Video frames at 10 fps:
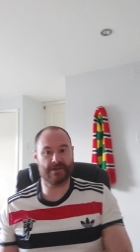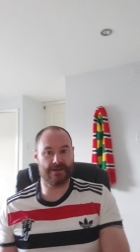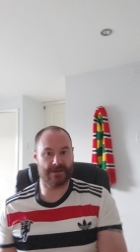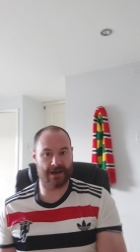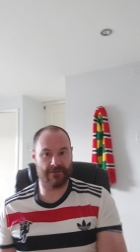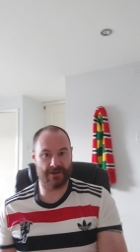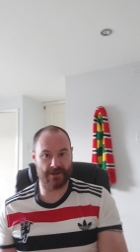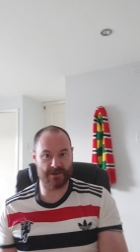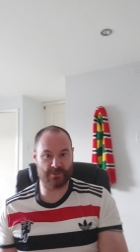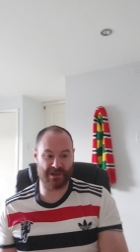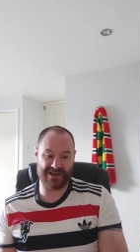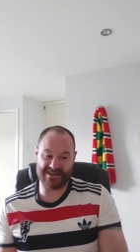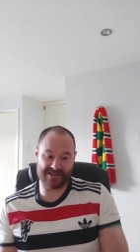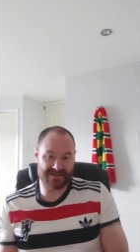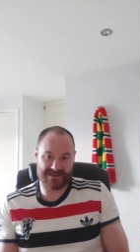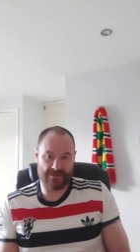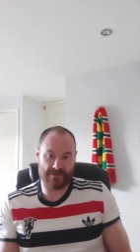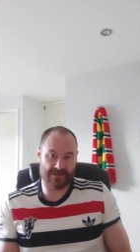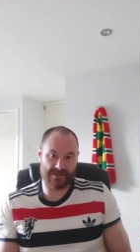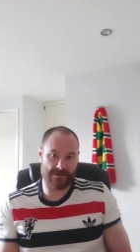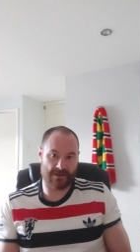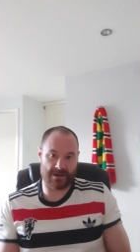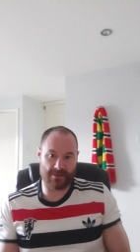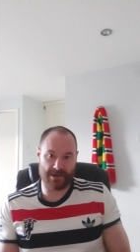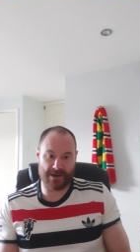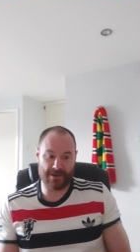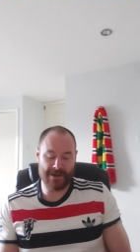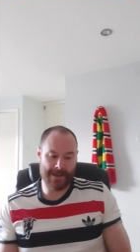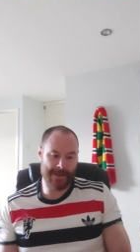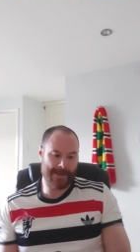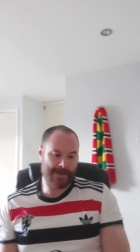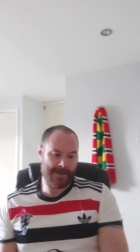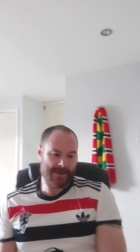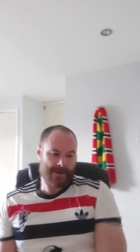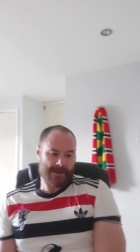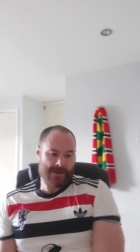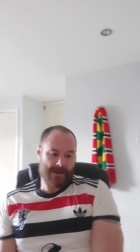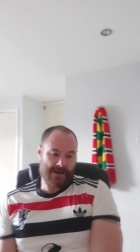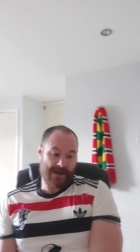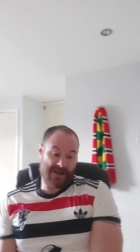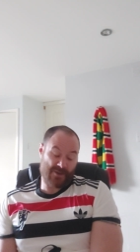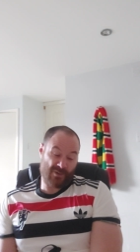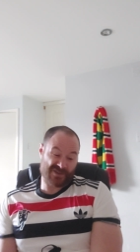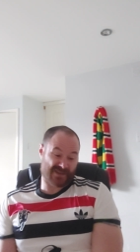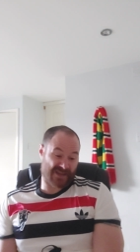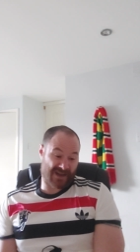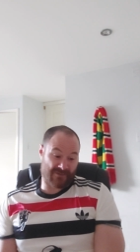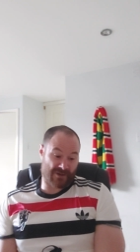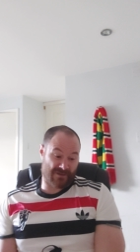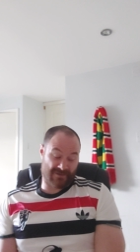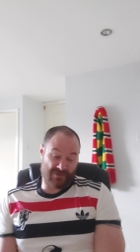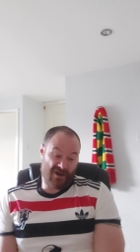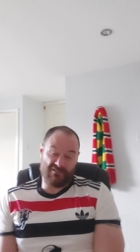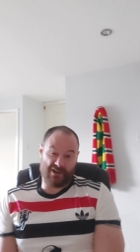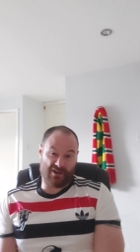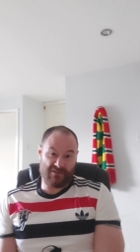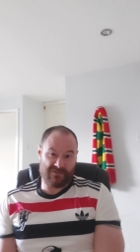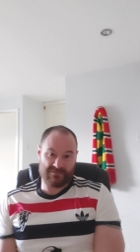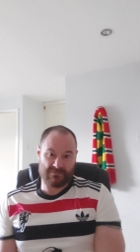and get rid of those players, and they're still knocking about. And the ones they've got rid of,